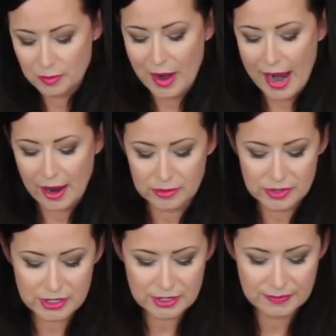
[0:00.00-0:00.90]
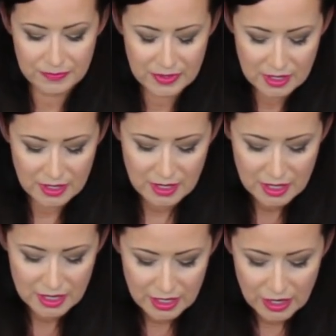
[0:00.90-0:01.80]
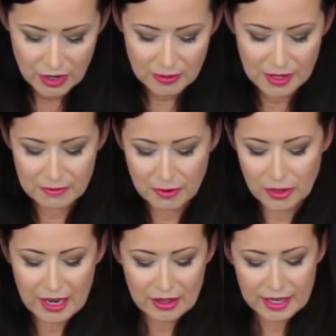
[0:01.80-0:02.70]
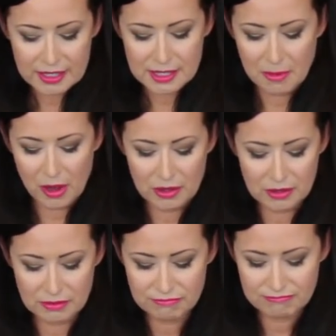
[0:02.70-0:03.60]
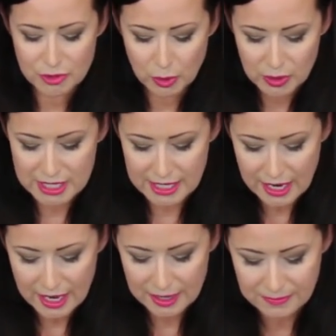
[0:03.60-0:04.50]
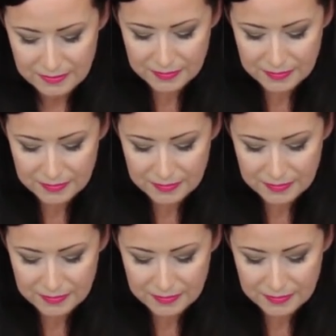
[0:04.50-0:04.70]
rounds. You know, you wanna roll it out like a small tortilla.